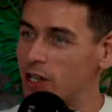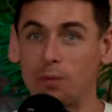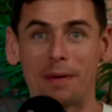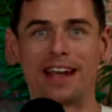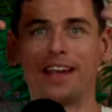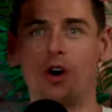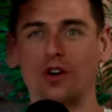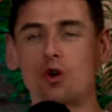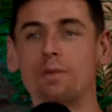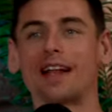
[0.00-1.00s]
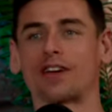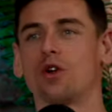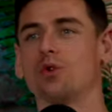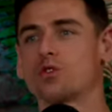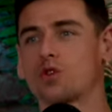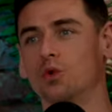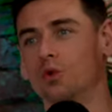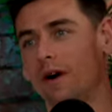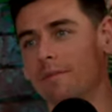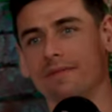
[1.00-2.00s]
It could be a little, it could be like an old
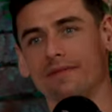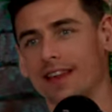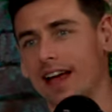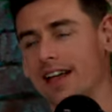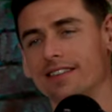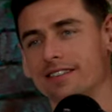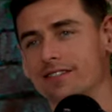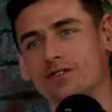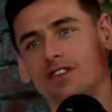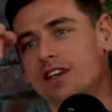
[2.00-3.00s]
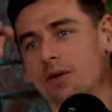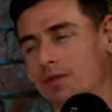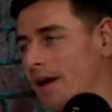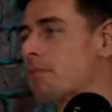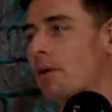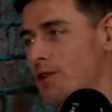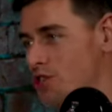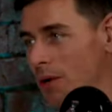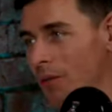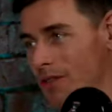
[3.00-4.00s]
school one. And, you know, like proper
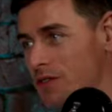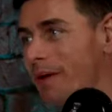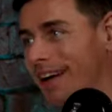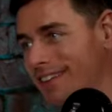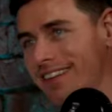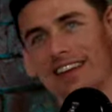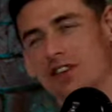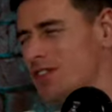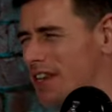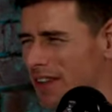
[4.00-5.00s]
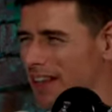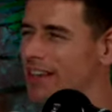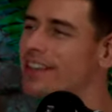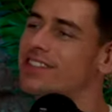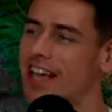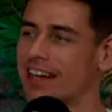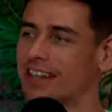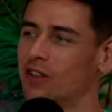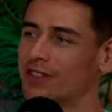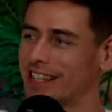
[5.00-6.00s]
shit ones back in the day. You used to have like
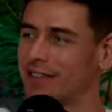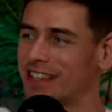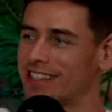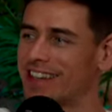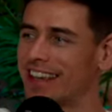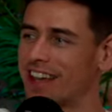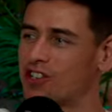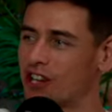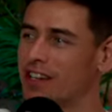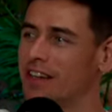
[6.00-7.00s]
tiny little TVs in your kitchen.